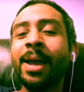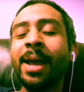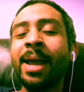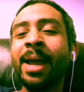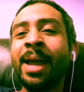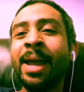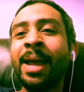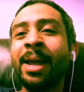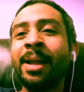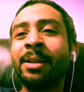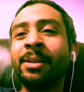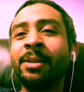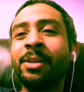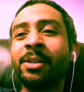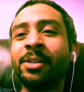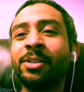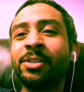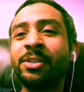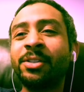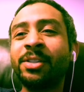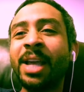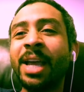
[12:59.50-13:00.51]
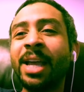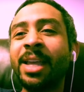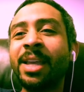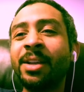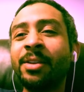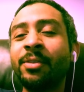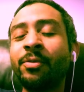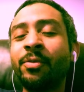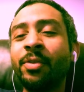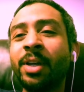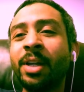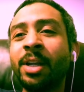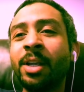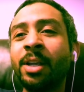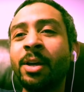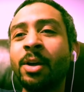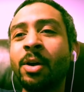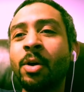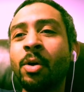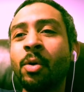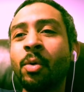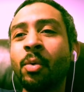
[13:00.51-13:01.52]
and the second
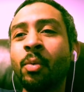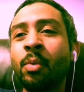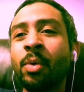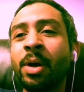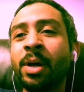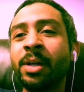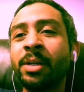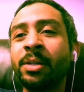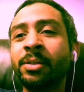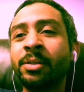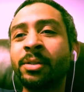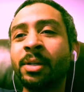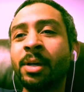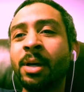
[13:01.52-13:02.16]
video was